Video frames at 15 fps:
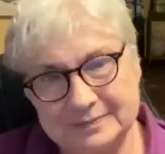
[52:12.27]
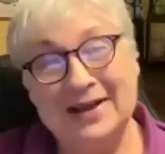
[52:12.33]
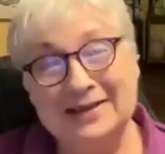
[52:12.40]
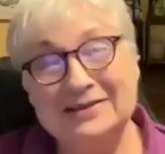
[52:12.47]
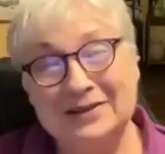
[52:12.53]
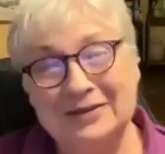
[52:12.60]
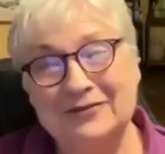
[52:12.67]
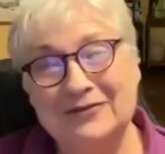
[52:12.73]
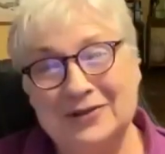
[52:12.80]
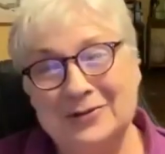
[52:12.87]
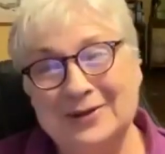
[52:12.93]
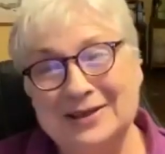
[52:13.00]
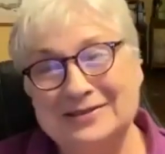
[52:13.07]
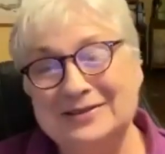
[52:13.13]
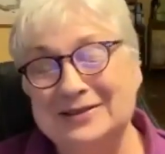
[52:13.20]
had a few
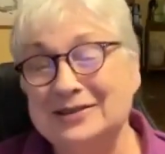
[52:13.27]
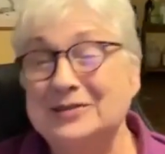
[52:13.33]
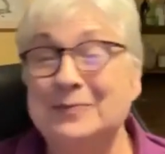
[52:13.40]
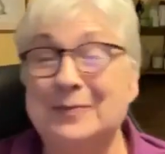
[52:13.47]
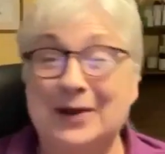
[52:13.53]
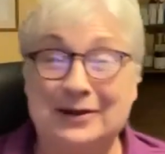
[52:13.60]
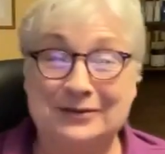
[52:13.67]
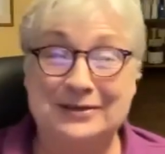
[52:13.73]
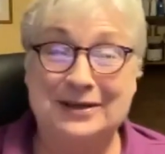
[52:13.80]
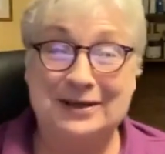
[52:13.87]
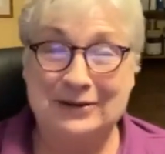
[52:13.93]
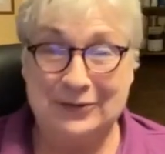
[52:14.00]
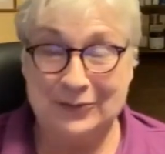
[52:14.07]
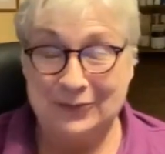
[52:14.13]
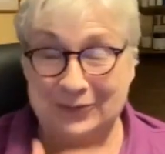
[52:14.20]
incidents, but I'll
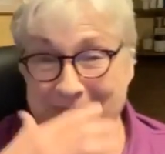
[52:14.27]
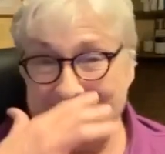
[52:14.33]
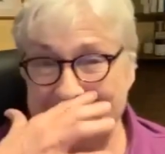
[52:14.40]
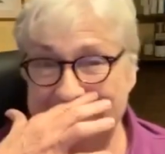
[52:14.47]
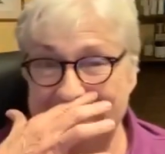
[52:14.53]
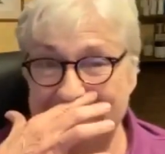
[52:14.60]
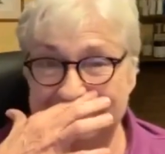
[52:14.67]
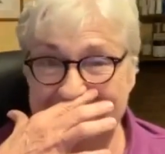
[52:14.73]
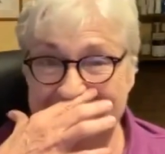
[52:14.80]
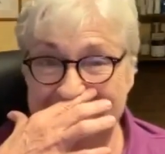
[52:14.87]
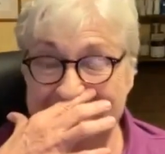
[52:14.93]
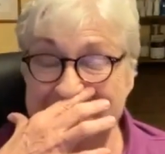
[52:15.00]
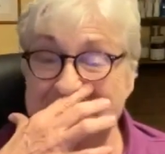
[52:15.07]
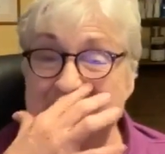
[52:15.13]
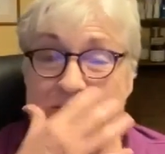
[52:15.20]
tell you,
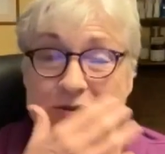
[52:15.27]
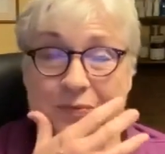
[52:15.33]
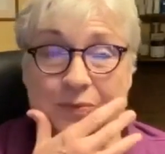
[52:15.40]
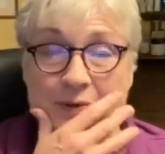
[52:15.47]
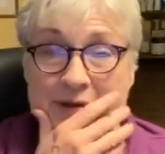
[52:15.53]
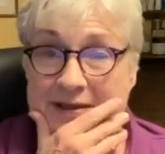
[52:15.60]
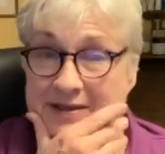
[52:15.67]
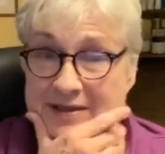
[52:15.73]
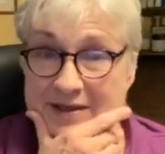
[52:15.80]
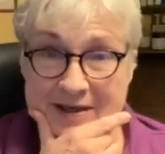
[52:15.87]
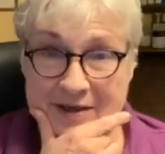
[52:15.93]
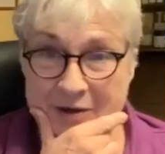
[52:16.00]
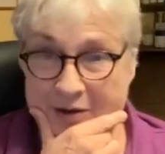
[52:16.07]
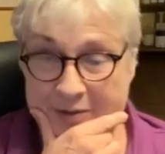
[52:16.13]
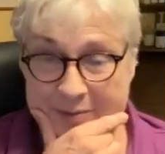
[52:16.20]
this is really
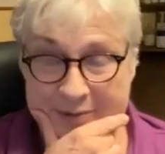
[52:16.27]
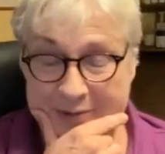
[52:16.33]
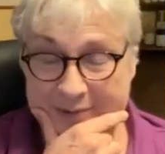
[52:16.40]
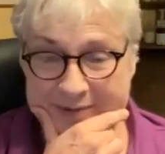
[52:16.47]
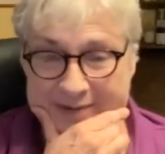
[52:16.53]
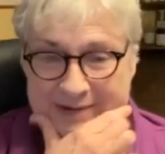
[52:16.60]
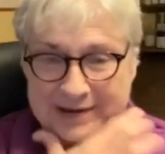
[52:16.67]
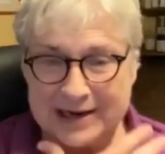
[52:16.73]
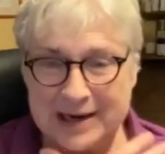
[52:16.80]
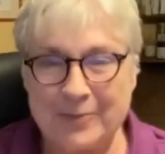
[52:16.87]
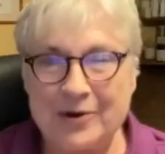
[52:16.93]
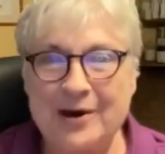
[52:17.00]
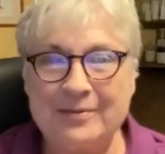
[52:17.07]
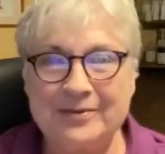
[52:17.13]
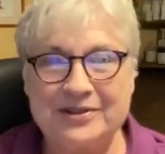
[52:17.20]
terrible. I
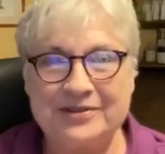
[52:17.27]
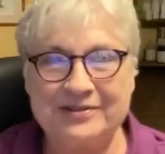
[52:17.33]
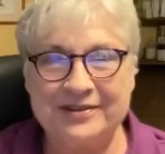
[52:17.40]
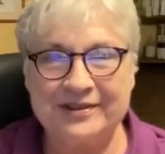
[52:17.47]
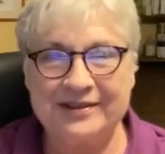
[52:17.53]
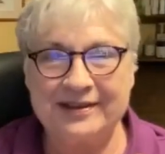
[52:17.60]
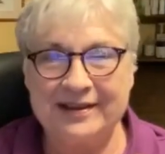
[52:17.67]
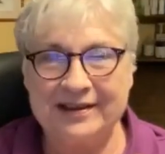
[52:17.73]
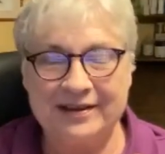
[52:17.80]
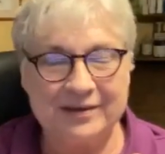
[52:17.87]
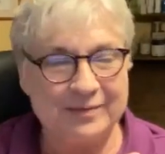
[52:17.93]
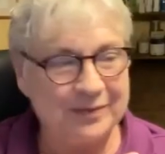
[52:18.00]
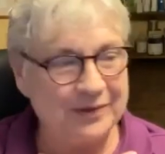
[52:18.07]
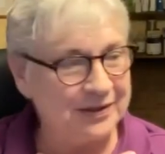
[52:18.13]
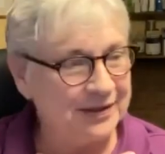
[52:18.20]
probably shouldn't tell
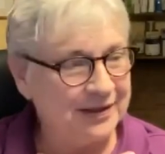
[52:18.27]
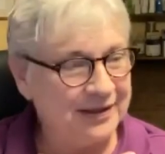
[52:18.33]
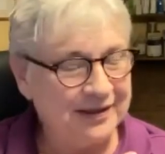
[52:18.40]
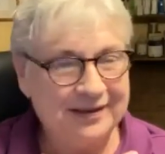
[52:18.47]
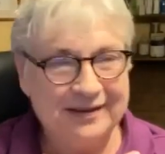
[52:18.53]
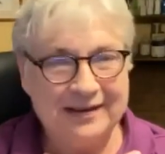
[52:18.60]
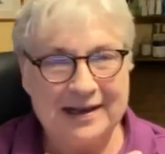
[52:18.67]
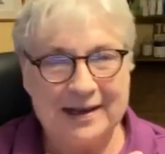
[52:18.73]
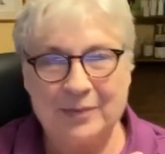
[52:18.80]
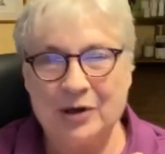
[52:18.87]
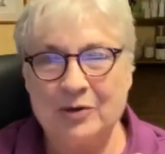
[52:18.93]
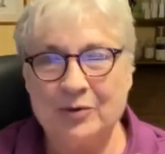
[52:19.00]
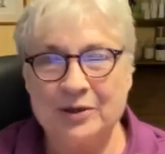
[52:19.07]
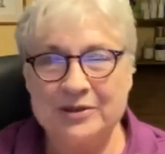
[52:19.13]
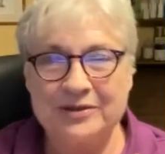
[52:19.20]
it, but I'm
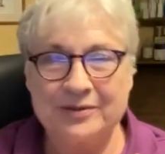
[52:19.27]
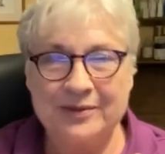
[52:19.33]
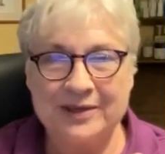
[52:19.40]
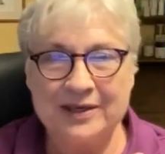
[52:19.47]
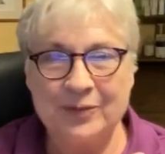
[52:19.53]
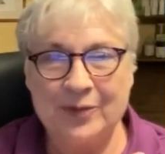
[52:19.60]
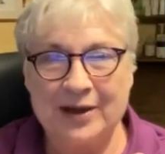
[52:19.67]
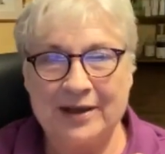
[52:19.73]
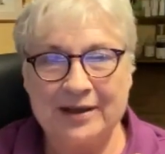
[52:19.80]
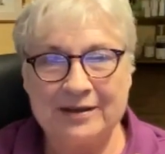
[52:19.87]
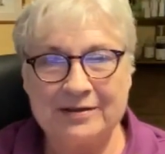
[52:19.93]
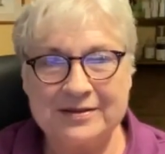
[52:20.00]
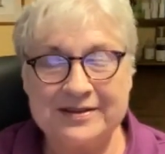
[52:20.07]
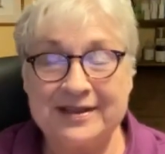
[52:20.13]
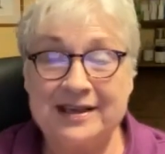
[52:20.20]
going to anyway,
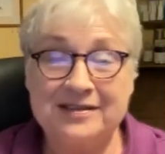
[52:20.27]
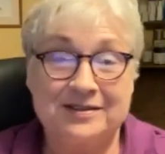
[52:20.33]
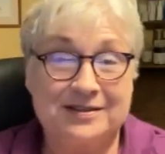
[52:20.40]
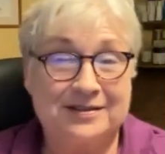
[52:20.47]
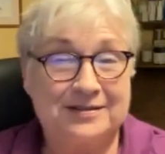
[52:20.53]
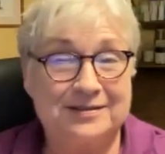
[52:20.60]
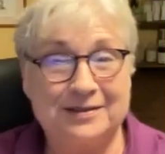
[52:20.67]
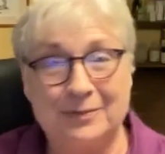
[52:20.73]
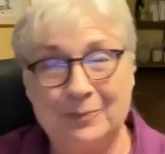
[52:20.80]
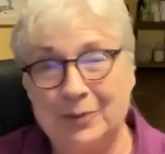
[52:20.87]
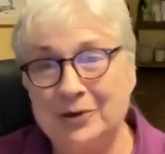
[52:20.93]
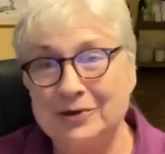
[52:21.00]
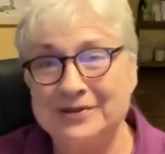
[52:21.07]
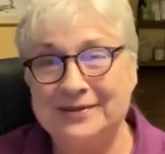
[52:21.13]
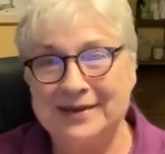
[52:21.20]
because that's the
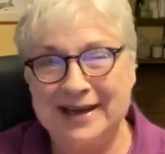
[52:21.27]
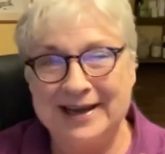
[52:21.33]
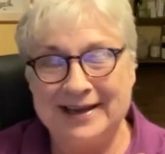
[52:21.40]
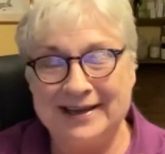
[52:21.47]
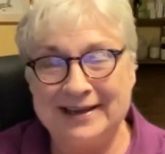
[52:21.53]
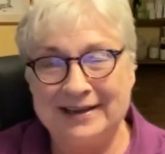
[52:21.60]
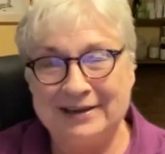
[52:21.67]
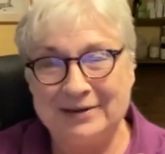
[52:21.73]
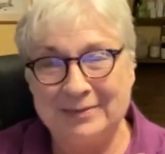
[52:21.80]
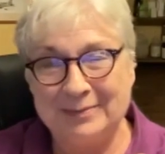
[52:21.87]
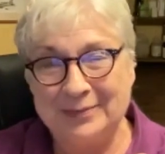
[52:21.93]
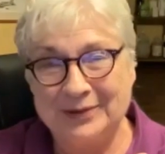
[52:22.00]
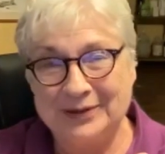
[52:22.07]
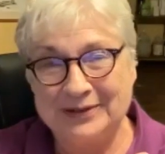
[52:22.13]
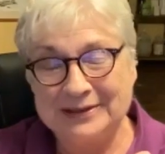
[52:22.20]
person I am.
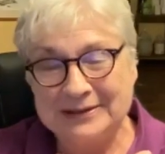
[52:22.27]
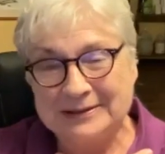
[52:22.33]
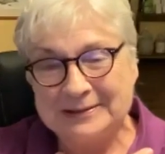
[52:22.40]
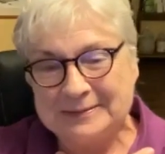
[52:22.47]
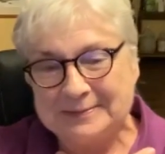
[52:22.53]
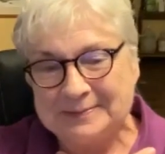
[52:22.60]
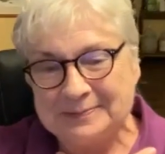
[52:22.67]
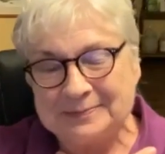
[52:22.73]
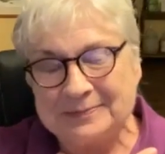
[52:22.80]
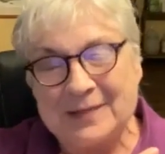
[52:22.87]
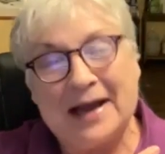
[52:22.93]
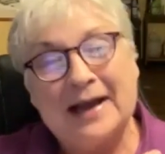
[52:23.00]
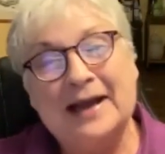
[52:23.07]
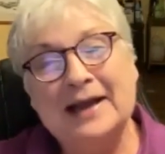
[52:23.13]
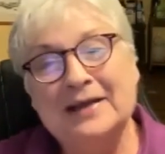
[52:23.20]
But
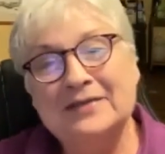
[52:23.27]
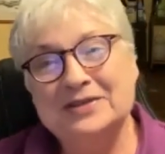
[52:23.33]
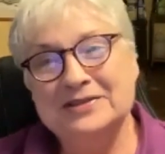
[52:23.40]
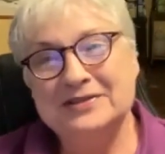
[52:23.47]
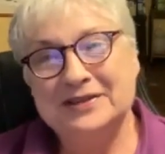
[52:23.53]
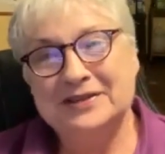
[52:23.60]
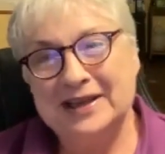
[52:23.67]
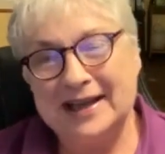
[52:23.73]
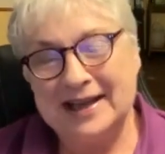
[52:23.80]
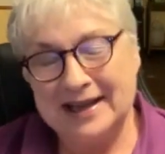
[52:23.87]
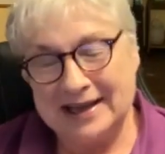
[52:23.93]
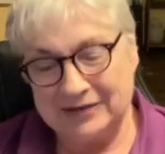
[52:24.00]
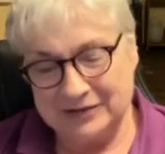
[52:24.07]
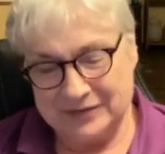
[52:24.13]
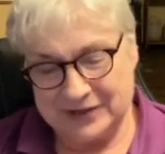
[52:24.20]
I had this
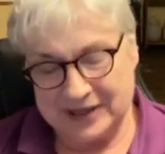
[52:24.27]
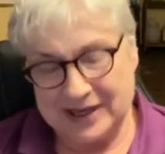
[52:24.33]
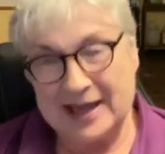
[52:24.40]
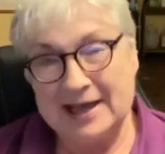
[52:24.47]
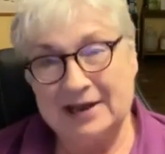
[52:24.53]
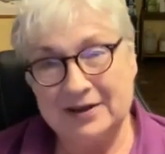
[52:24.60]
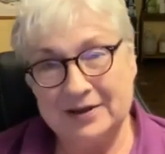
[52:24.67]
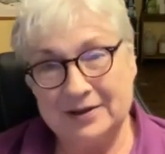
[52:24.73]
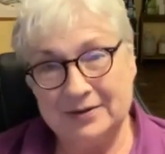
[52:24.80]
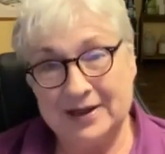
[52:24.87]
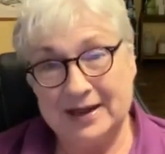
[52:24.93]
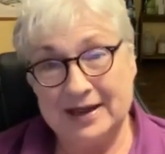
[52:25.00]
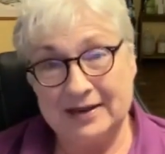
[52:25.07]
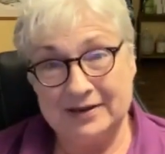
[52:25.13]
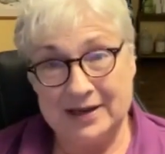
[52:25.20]
cat, it was a calico
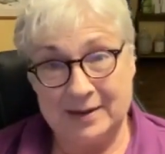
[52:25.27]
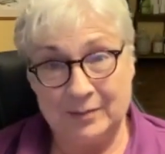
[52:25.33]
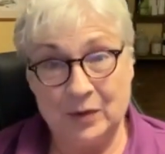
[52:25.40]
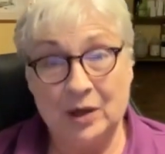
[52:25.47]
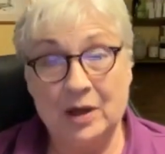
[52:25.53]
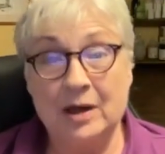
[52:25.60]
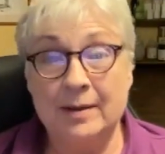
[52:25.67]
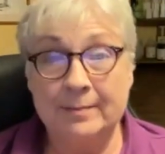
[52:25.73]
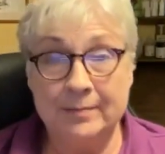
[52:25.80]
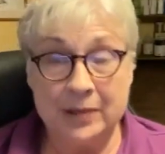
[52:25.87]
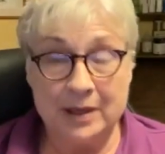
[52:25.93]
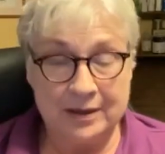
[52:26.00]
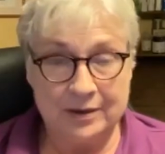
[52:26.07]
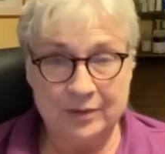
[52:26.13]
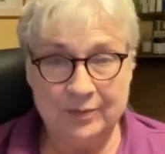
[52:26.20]
cat named
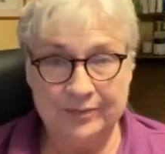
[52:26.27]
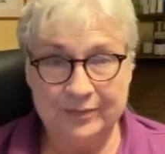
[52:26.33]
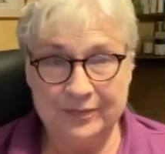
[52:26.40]
Gumbo.